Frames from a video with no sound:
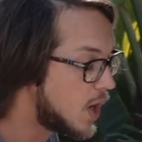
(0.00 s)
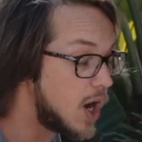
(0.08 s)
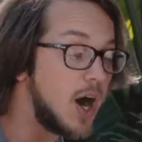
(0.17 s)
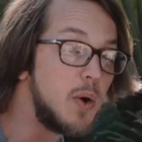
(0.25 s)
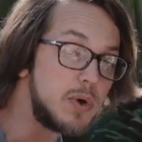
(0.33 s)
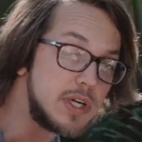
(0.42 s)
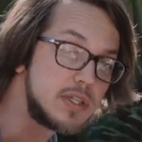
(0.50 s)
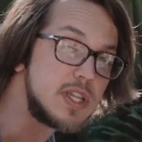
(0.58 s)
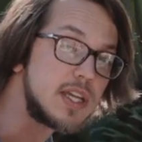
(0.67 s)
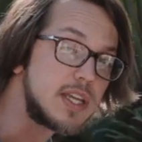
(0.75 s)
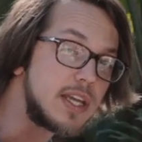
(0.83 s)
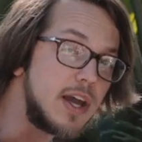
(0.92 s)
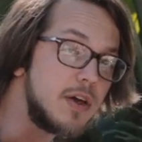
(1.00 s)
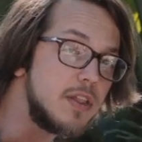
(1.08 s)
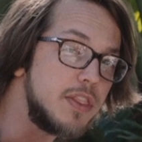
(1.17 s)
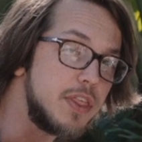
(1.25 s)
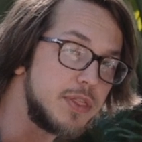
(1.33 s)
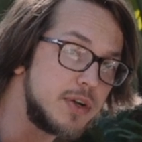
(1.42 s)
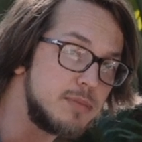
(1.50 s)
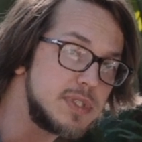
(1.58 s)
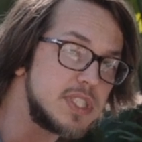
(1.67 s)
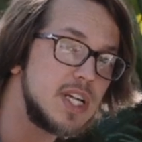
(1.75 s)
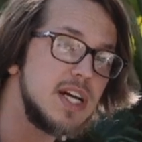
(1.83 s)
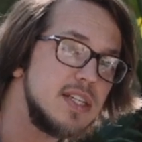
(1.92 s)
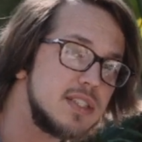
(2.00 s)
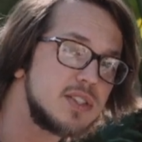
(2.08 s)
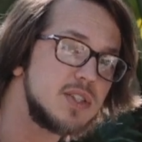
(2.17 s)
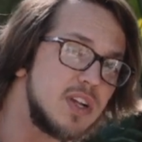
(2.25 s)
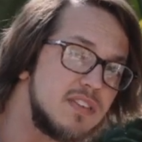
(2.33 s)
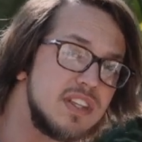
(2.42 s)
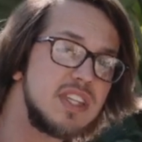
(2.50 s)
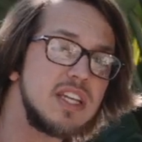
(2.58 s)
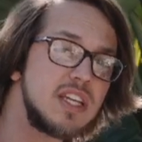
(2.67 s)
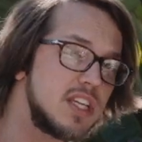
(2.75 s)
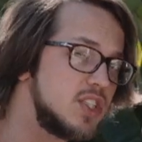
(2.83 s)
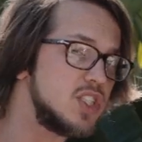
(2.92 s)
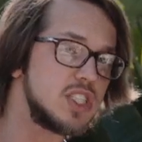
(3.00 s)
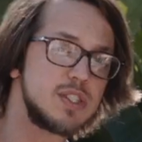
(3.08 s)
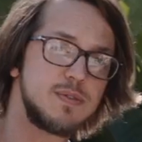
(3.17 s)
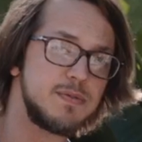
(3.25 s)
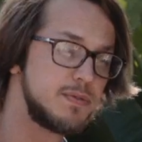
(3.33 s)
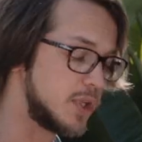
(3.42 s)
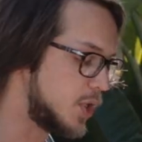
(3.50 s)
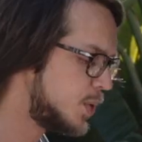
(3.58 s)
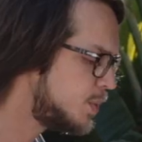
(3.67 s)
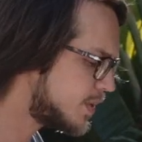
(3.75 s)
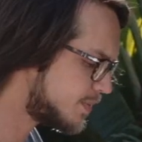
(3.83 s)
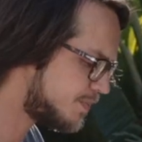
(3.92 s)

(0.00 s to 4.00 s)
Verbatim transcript: We're taking out the thermostat so everything can just flow.